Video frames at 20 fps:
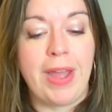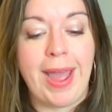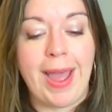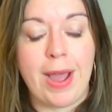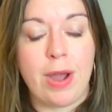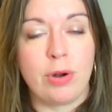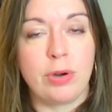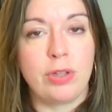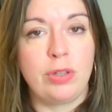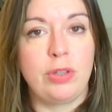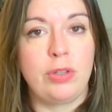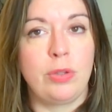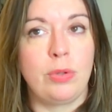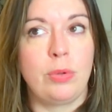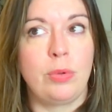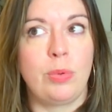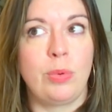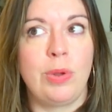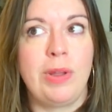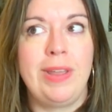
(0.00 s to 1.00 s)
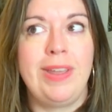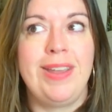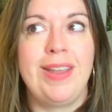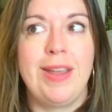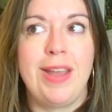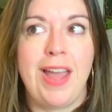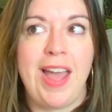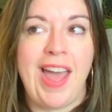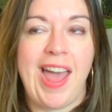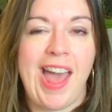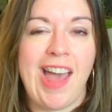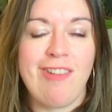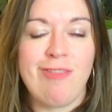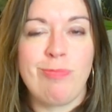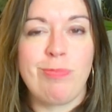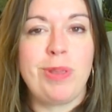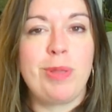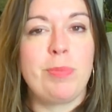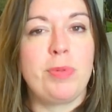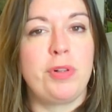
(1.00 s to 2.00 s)
How do you
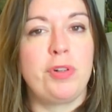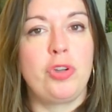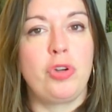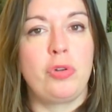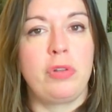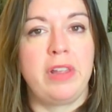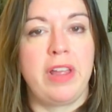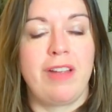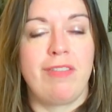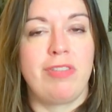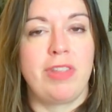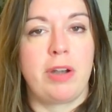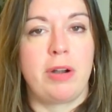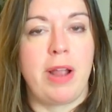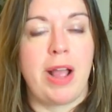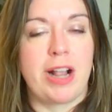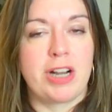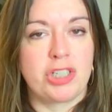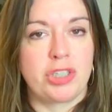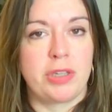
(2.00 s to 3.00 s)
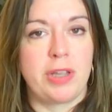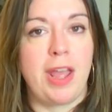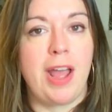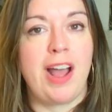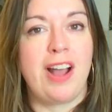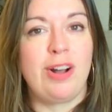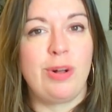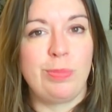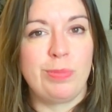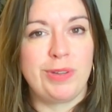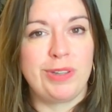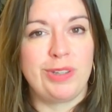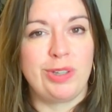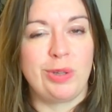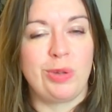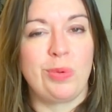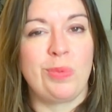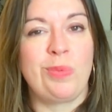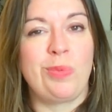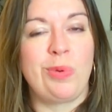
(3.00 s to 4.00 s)
have people in your life that are actually helping
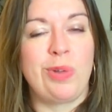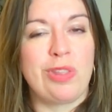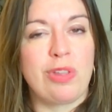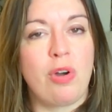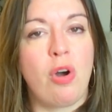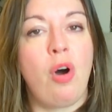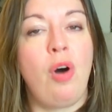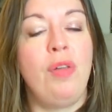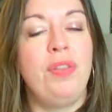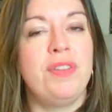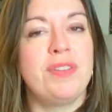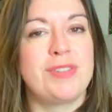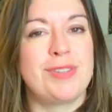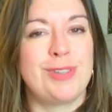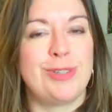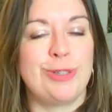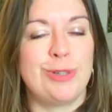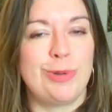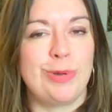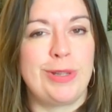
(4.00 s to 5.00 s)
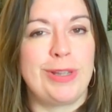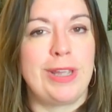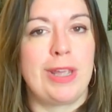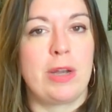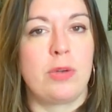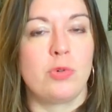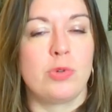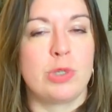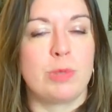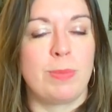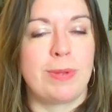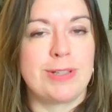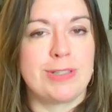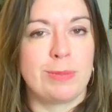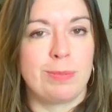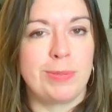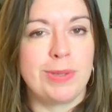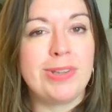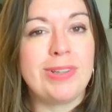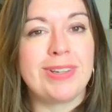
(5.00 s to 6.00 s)
you with all this duty and
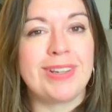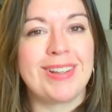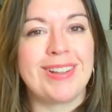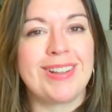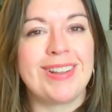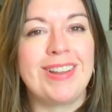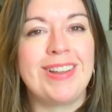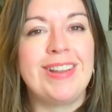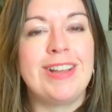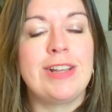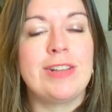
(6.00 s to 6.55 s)
responsibility,